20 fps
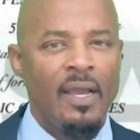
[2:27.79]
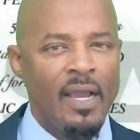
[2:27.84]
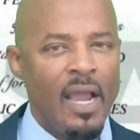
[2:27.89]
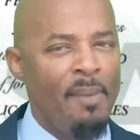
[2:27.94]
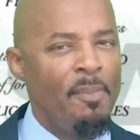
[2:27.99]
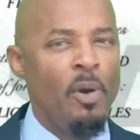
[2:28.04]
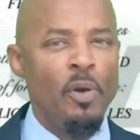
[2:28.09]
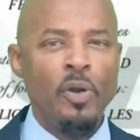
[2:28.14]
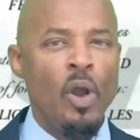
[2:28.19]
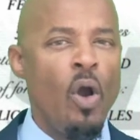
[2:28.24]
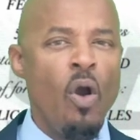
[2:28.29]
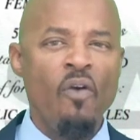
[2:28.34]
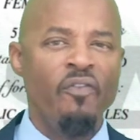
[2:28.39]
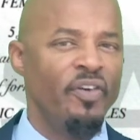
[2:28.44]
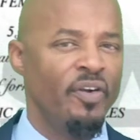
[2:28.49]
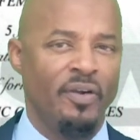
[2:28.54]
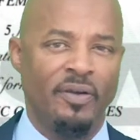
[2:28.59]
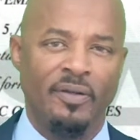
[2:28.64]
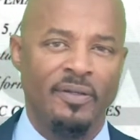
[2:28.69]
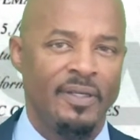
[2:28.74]
Come on
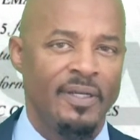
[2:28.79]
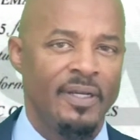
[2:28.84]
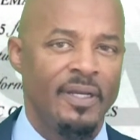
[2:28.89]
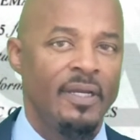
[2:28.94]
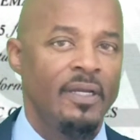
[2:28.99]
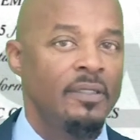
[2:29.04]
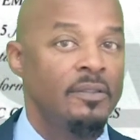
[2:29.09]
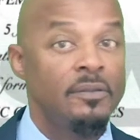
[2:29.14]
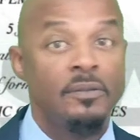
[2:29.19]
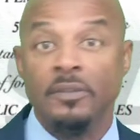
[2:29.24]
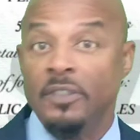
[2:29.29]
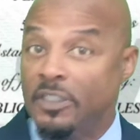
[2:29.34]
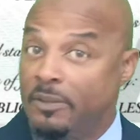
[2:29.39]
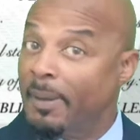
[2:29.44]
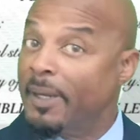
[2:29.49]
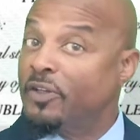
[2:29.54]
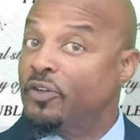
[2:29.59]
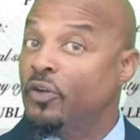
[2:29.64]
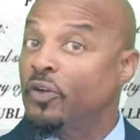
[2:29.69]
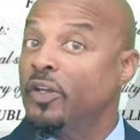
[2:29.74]
over.
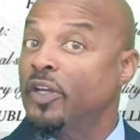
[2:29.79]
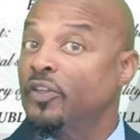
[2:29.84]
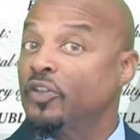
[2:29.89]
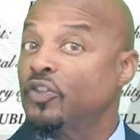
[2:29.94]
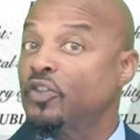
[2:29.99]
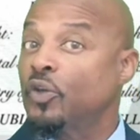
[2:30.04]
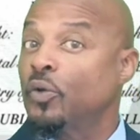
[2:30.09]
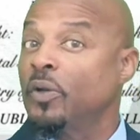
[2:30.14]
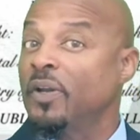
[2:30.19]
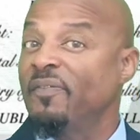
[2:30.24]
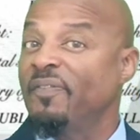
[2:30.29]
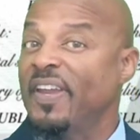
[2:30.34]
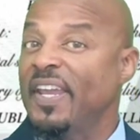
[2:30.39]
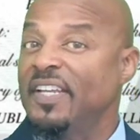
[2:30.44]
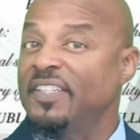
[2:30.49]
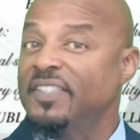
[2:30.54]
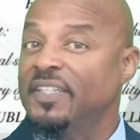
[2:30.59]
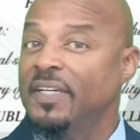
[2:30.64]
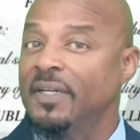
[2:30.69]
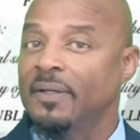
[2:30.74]
Just make sure you get your student
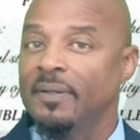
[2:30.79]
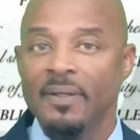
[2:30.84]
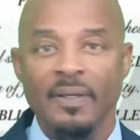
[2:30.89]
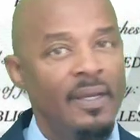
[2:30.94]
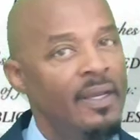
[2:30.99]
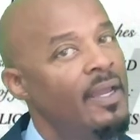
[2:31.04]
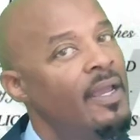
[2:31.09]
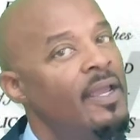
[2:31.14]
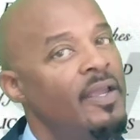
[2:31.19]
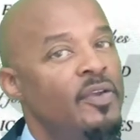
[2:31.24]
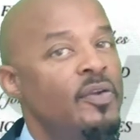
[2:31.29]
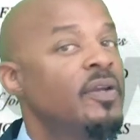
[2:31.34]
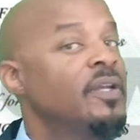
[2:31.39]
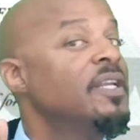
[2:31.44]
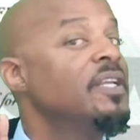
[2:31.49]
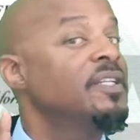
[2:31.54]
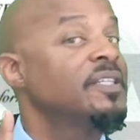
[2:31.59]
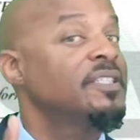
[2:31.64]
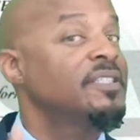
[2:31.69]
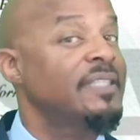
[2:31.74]
visa. You
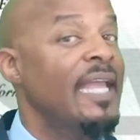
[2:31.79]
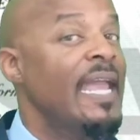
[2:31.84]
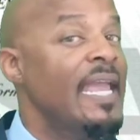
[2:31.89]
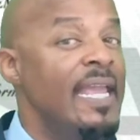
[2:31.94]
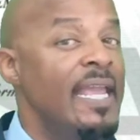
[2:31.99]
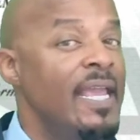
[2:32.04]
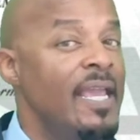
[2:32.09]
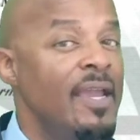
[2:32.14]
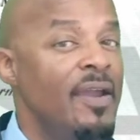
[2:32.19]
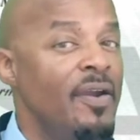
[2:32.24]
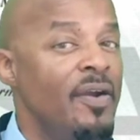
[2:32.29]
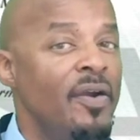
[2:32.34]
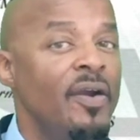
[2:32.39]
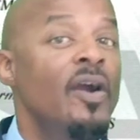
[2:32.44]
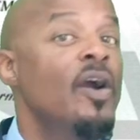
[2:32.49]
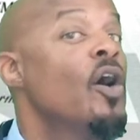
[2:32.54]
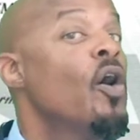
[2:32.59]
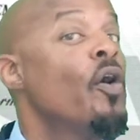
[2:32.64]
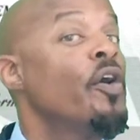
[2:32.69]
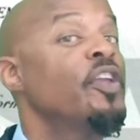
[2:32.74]
can either stay here
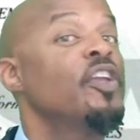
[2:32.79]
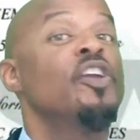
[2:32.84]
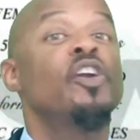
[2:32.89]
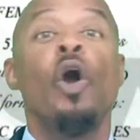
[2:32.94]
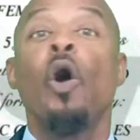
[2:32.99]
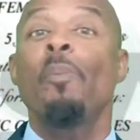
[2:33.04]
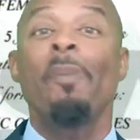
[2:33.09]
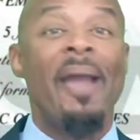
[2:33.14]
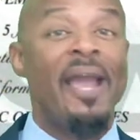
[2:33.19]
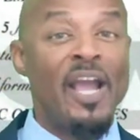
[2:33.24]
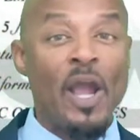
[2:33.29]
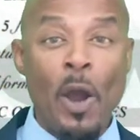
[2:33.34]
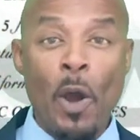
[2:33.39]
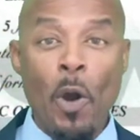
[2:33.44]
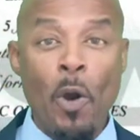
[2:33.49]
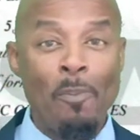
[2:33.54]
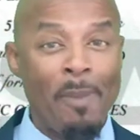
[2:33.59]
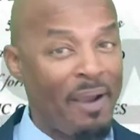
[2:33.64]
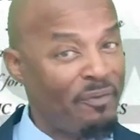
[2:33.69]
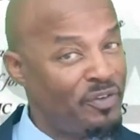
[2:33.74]
or you can go back
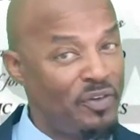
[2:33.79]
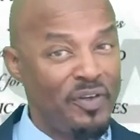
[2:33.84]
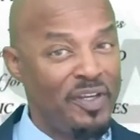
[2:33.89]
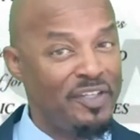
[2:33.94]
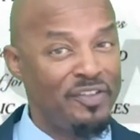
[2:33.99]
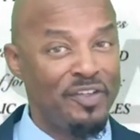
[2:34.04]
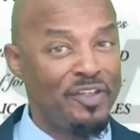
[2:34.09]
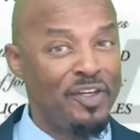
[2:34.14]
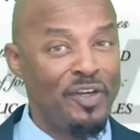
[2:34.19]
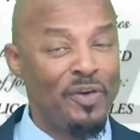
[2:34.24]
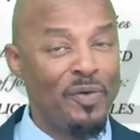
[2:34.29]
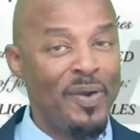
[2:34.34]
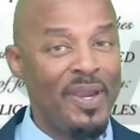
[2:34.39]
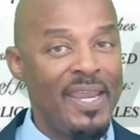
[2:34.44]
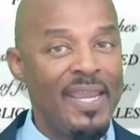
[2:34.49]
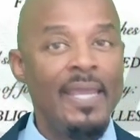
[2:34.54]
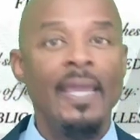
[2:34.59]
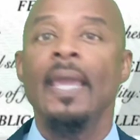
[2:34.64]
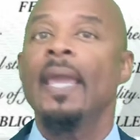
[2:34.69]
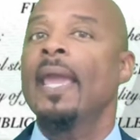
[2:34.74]
home after you get your
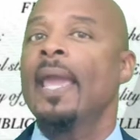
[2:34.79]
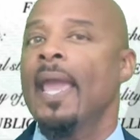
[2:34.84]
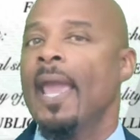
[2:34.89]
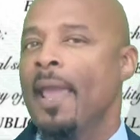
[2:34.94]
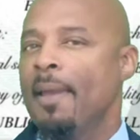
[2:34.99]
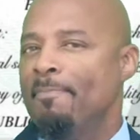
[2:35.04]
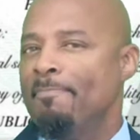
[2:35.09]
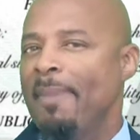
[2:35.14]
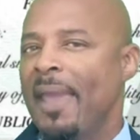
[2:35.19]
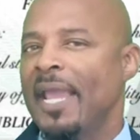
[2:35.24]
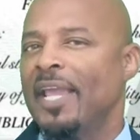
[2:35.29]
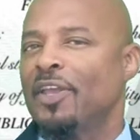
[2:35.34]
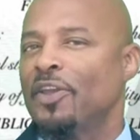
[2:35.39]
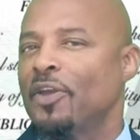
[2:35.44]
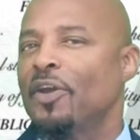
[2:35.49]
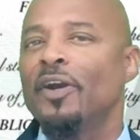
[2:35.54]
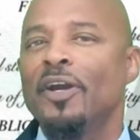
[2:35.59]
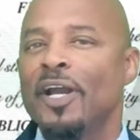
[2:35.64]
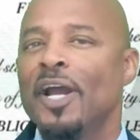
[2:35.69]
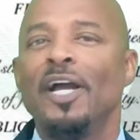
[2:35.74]
degree and make
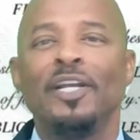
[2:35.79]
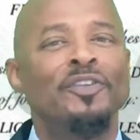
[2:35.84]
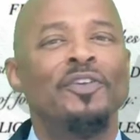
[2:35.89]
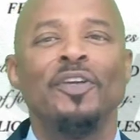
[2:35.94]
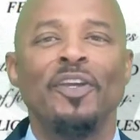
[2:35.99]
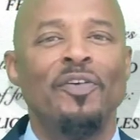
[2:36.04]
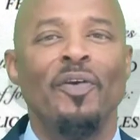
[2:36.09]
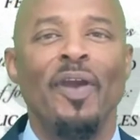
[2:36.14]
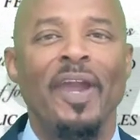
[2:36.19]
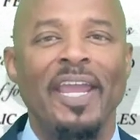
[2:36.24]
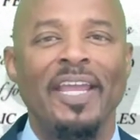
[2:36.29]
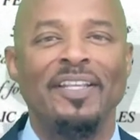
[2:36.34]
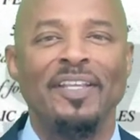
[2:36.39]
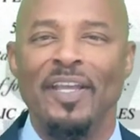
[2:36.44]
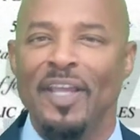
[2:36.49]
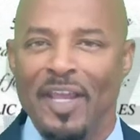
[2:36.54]
your country great.